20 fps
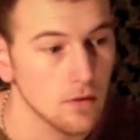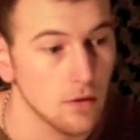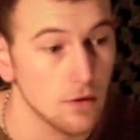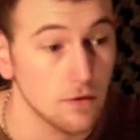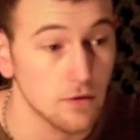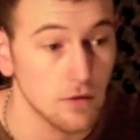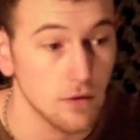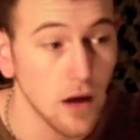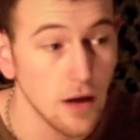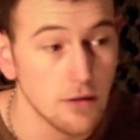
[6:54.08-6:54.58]

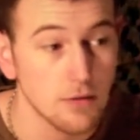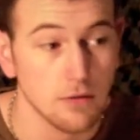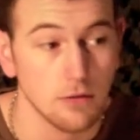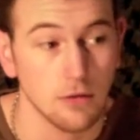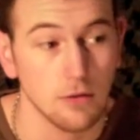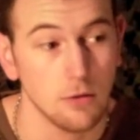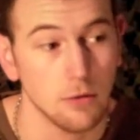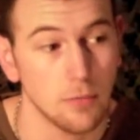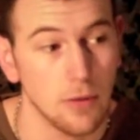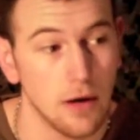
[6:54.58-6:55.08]
There's a lot you
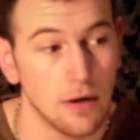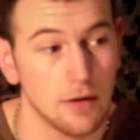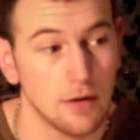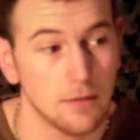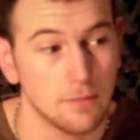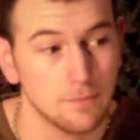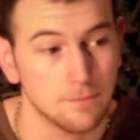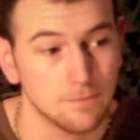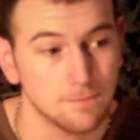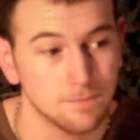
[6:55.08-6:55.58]
can do about it.
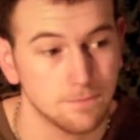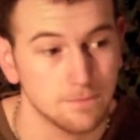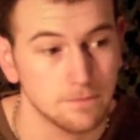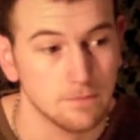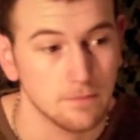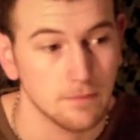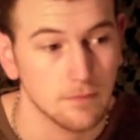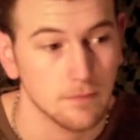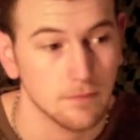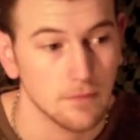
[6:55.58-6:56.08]

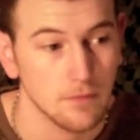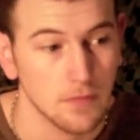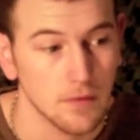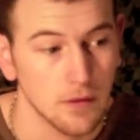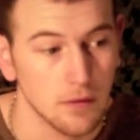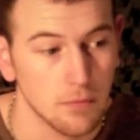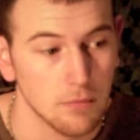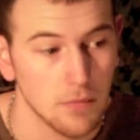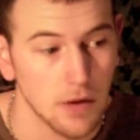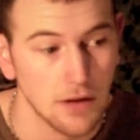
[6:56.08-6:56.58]

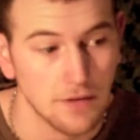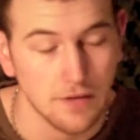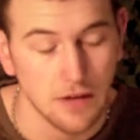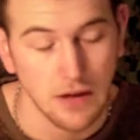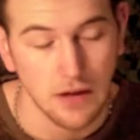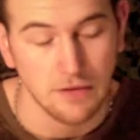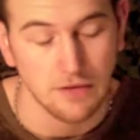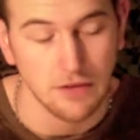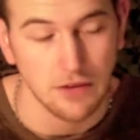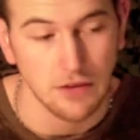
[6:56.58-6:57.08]
I'm not
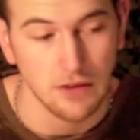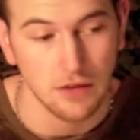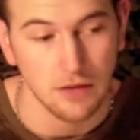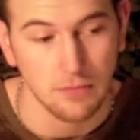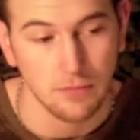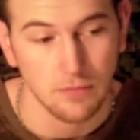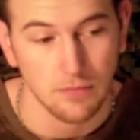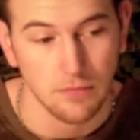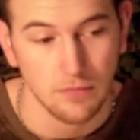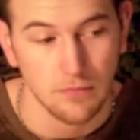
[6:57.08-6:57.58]
saying it's going
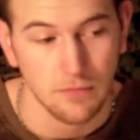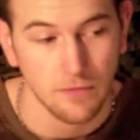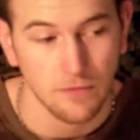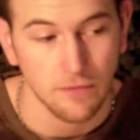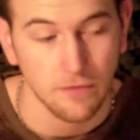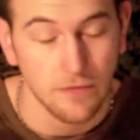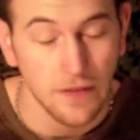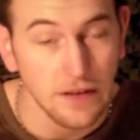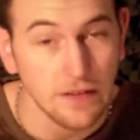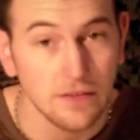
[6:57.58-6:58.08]
to
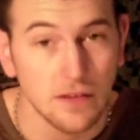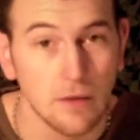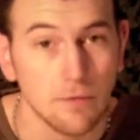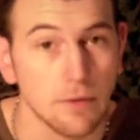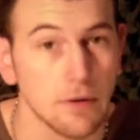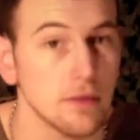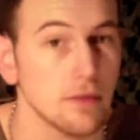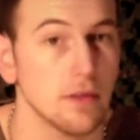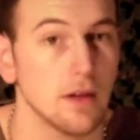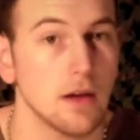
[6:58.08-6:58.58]
fix
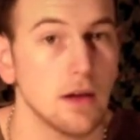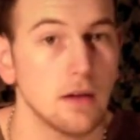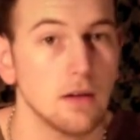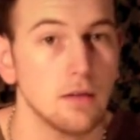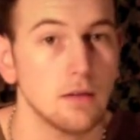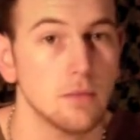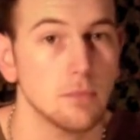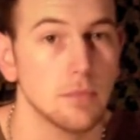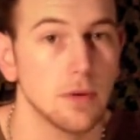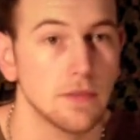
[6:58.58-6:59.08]

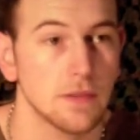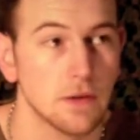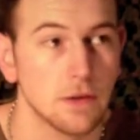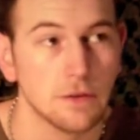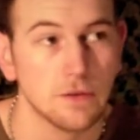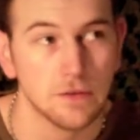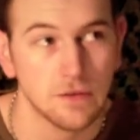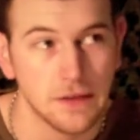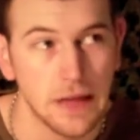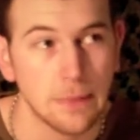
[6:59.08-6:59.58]
everything, but
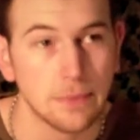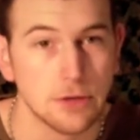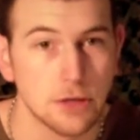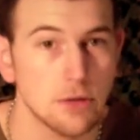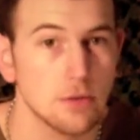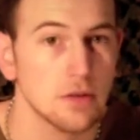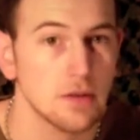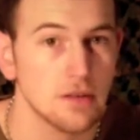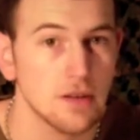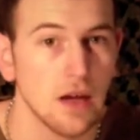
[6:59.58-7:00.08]
there's steps
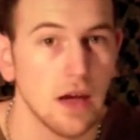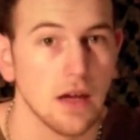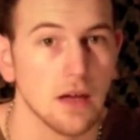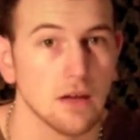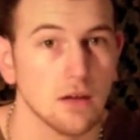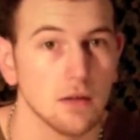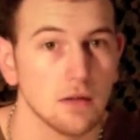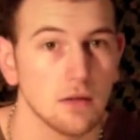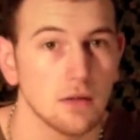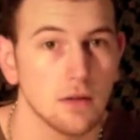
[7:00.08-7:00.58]
you can
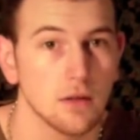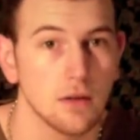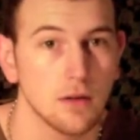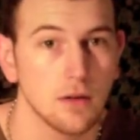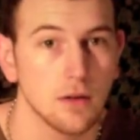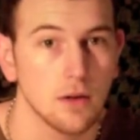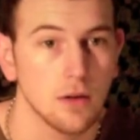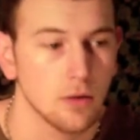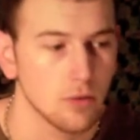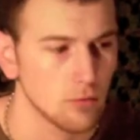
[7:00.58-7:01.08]
take.
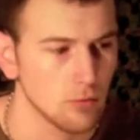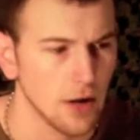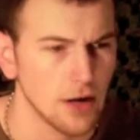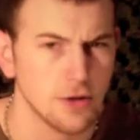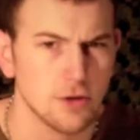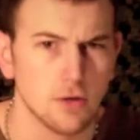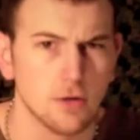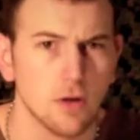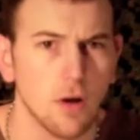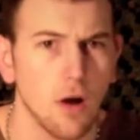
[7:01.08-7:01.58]
Write your